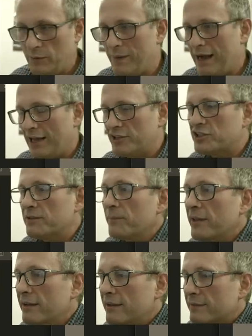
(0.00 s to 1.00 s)
much
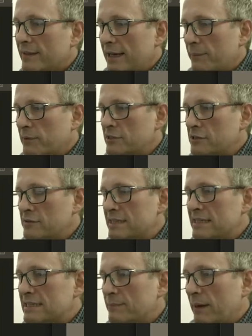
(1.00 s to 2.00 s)
that it
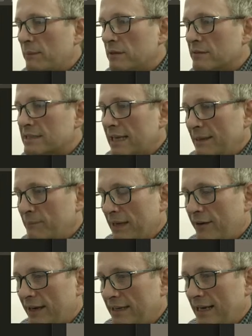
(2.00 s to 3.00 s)
produces the bubbles
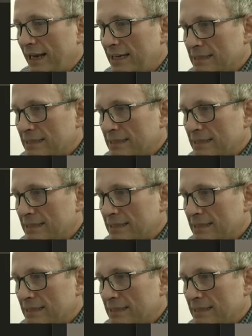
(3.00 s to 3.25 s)
behind it and it's